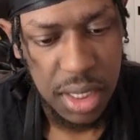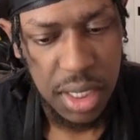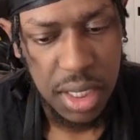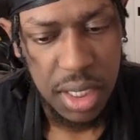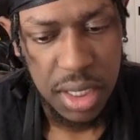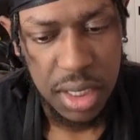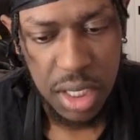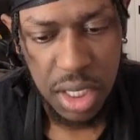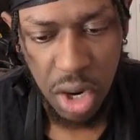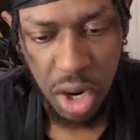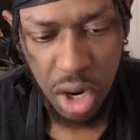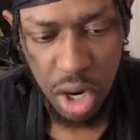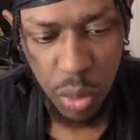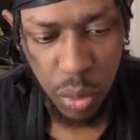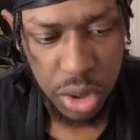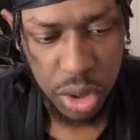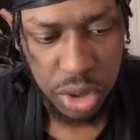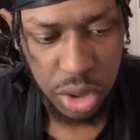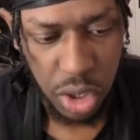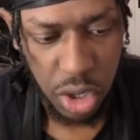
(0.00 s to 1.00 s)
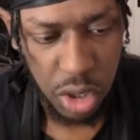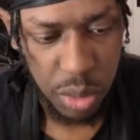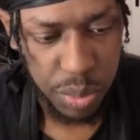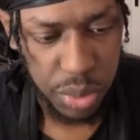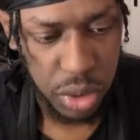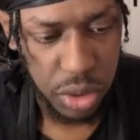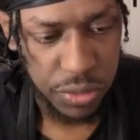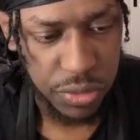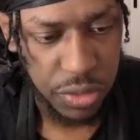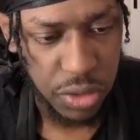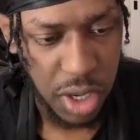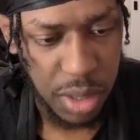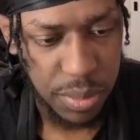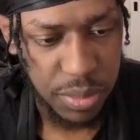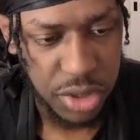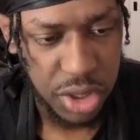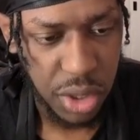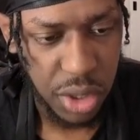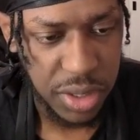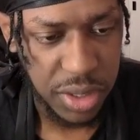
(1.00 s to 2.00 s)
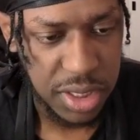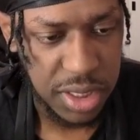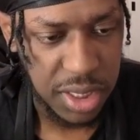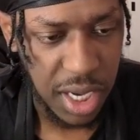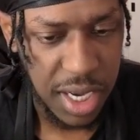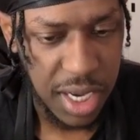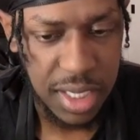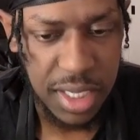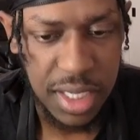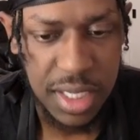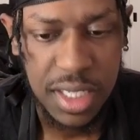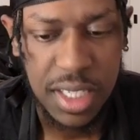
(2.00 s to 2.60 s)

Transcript: The artworks are beautiful. I'm so excited